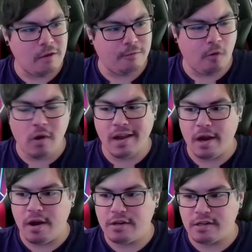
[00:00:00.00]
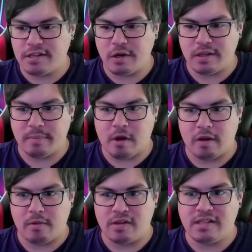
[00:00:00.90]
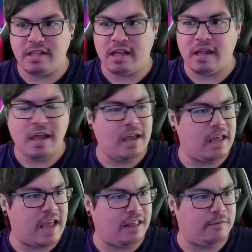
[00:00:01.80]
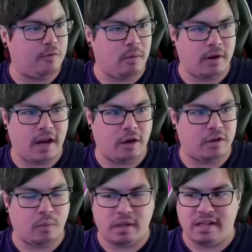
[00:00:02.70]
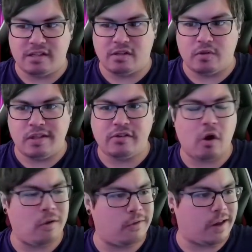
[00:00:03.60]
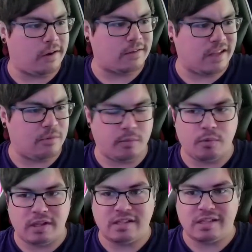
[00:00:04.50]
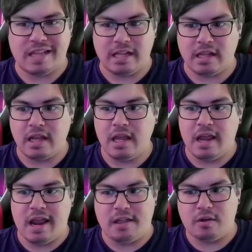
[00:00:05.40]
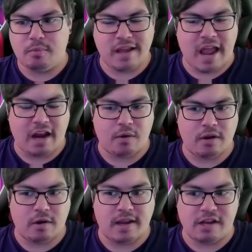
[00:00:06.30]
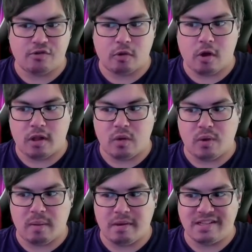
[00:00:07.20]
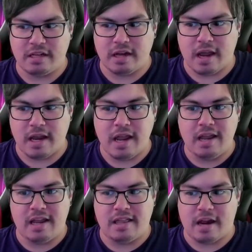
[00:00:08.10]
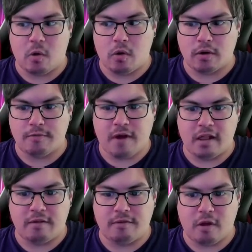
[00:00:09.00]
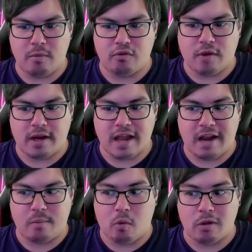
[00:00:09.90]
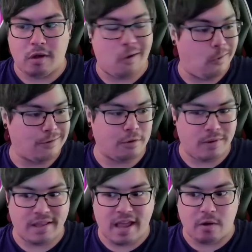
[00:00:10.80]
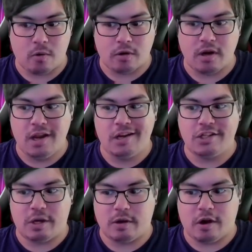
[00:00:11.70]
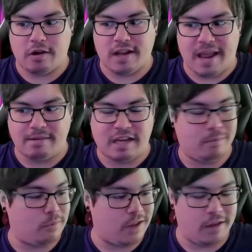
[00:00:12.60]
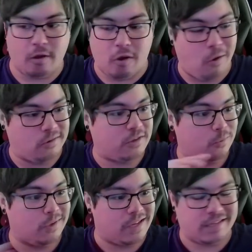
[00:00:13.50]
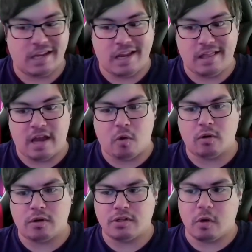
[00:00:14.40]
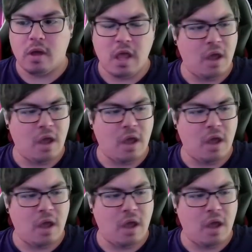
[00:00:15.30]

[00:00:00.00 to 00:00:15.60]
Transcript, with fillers: Four characters here at the bottom. You can see that it had the former character releases. So these are all of the characters that have been released lately, and they're pretty accurate here. Kestrel, Calling Wing, Missing Knight in that order. Phyla, Vel, Moon Dragon, Adam Warlock also in that order. Sharon Carter, Cap, Sam, Maria Hill also released in that order. So